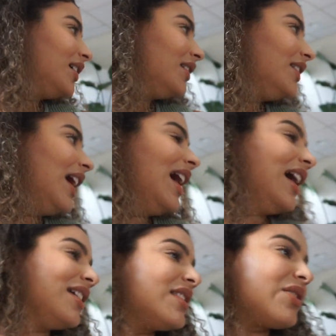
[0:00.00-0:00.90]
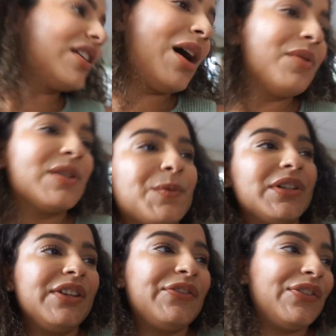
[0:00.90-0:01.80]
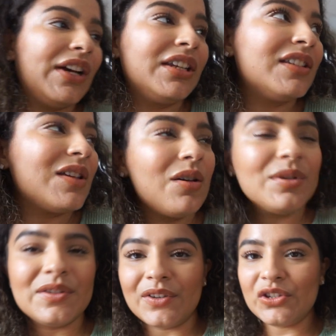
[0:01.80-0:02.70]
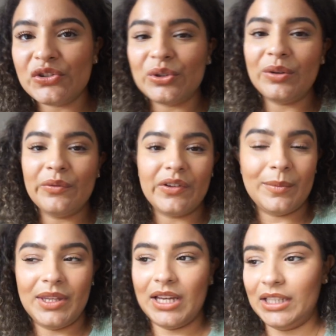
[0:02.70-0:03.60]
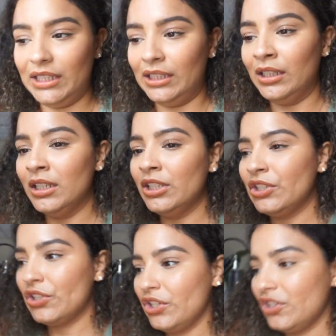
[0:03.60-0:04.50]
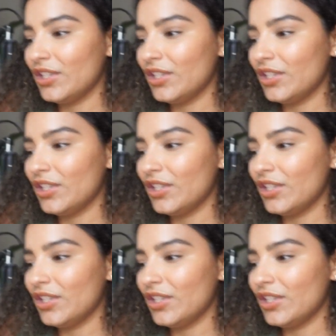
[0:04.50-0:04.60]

Yeah, so that was pretty fun. It's always fun shooting with Fabiani. She